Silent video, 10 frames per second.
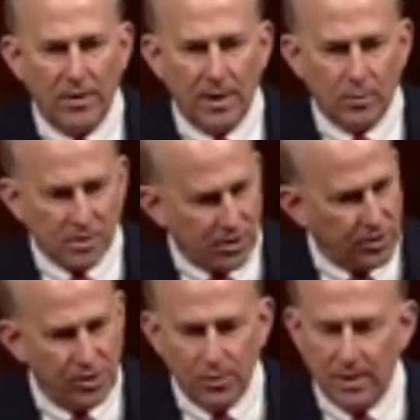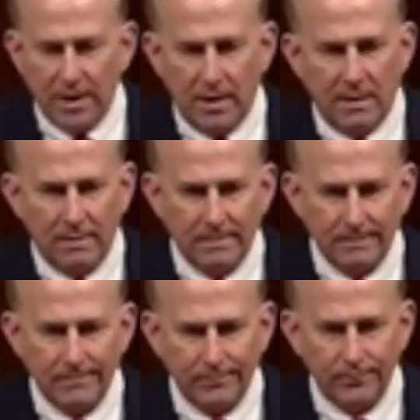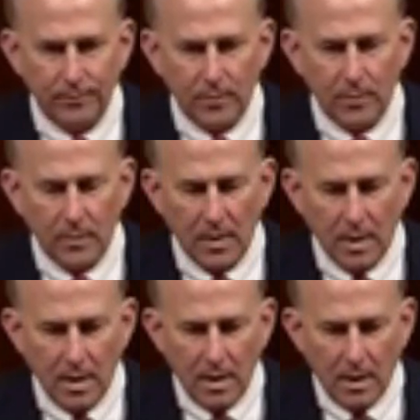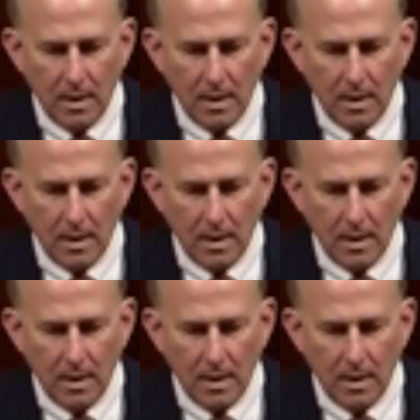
involving a domestic case,